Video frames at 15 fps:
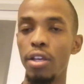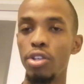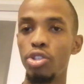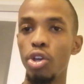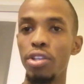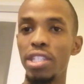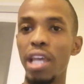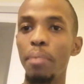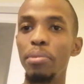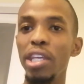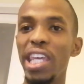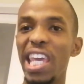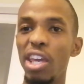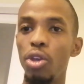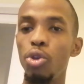So it's
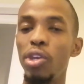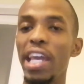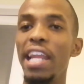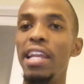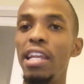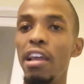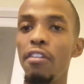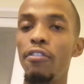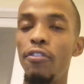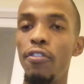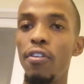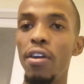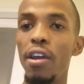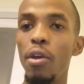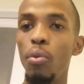something you can live
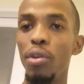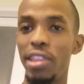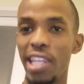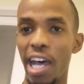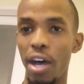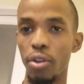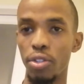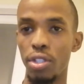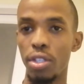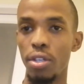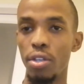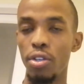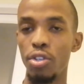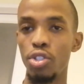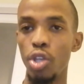without.
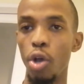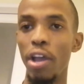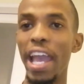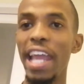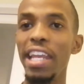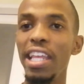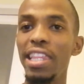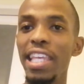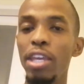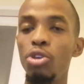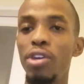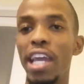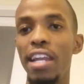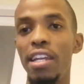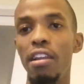So anything
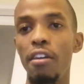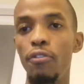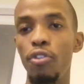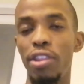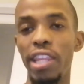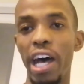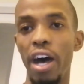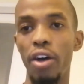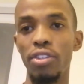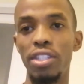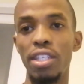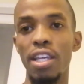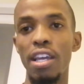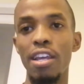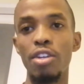you can live
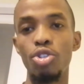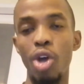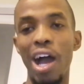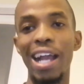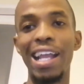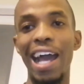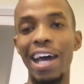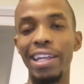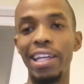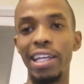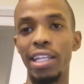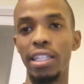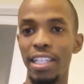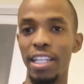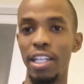without, try cutting
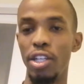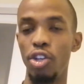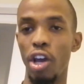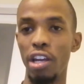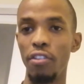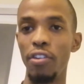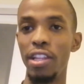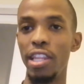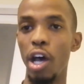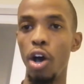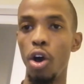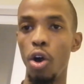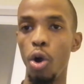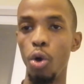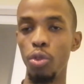it. Not even the
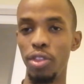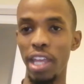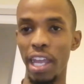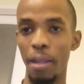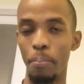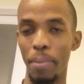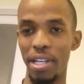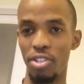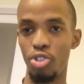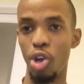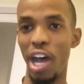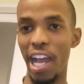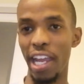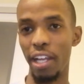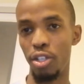whole thing, but
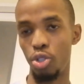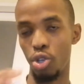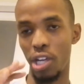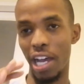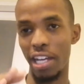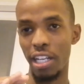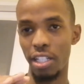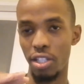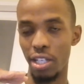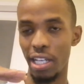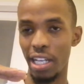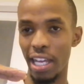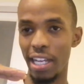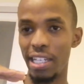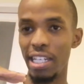try to cut it,
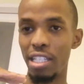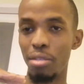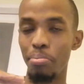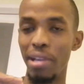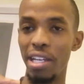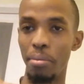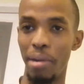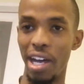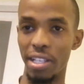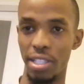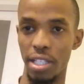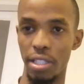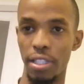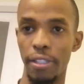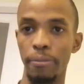at least
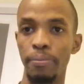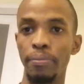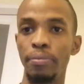minimize it.